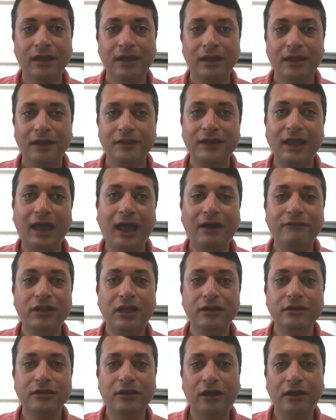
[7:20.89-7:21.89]
The Avalon
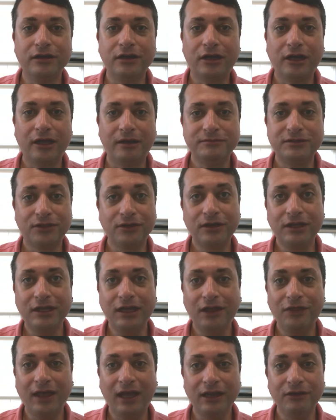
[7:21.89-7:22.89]
Garden Club's 38th
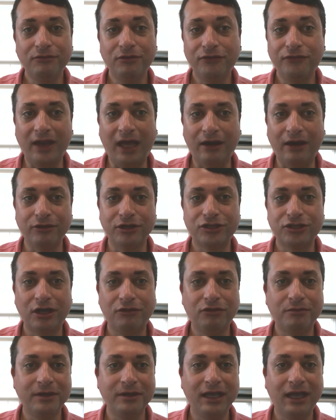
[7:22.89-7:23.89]
annual flower show will be
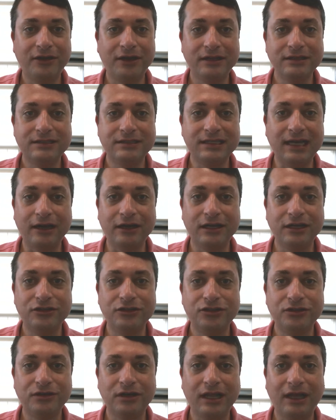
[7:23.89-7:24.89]
held on Saturday, June
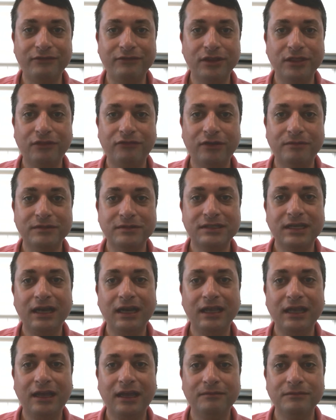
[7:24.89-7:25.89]
11th from 10
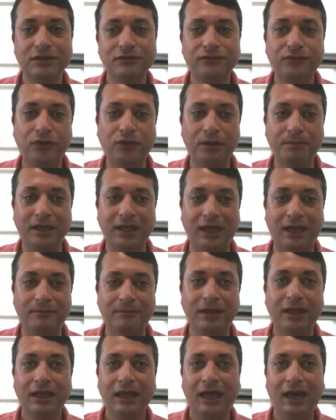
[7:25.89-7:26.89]
a.m. to 4 p.m.
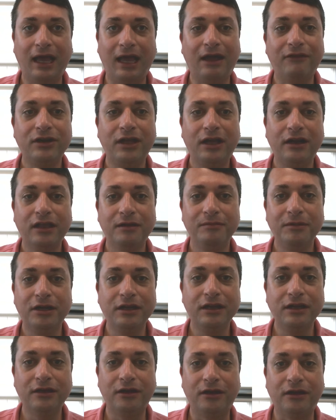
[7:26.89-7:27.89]
at Avalon Community
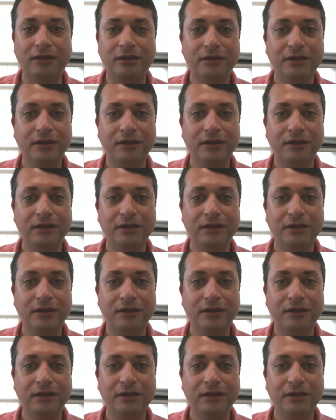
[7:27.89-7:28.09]
Hall.